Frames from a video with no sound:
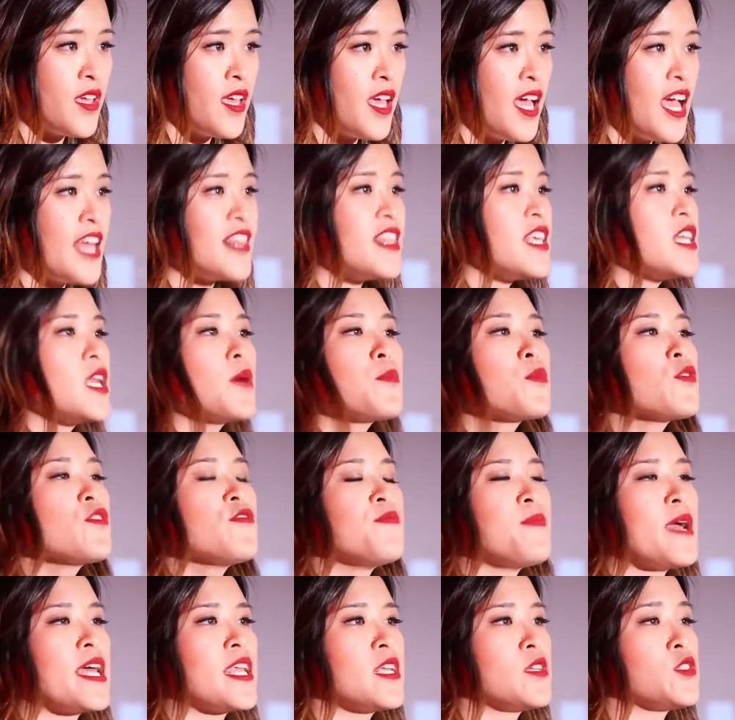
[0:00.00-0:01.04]
And the number of
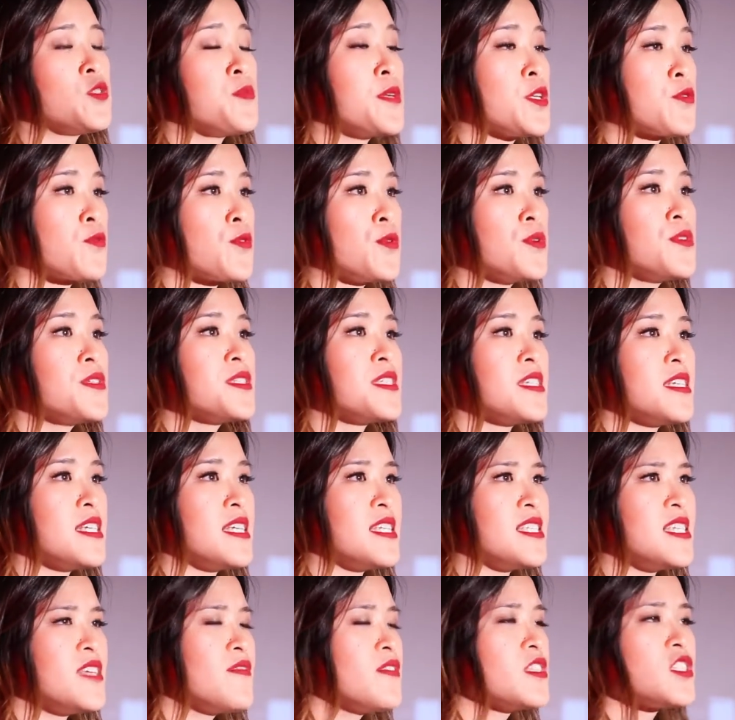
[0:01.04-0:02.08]
management roles
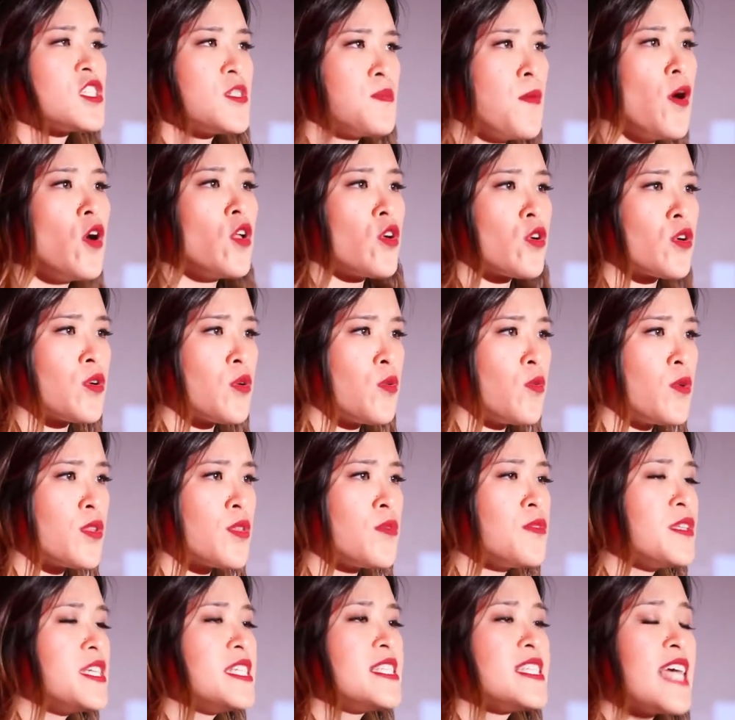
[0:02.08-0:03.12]
is even smaller, with
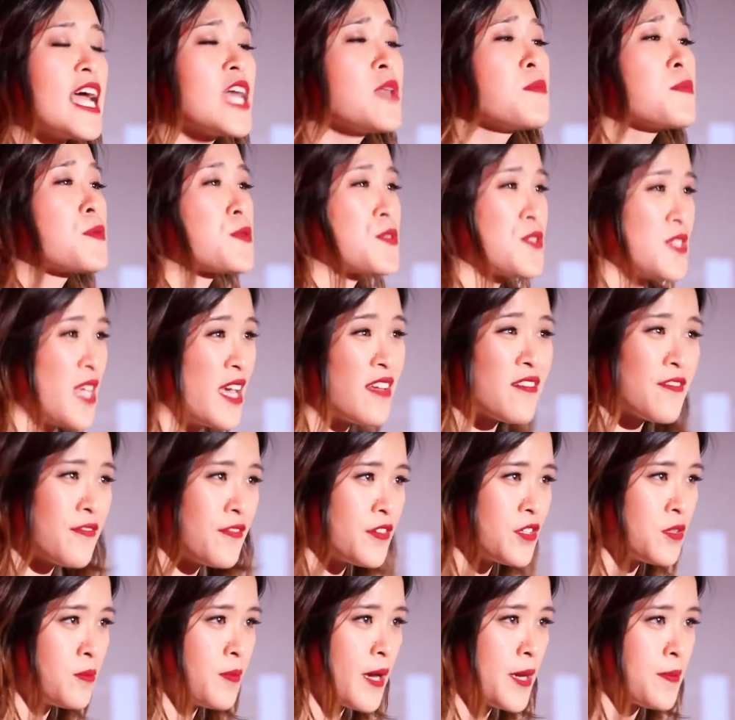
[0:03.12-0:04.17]
only 10%
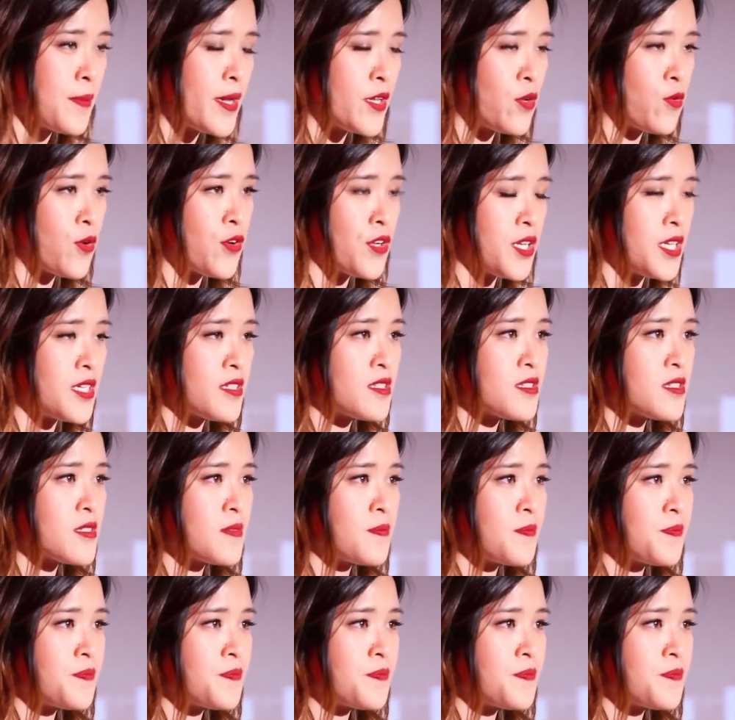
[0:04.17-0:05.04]
filled by minorities.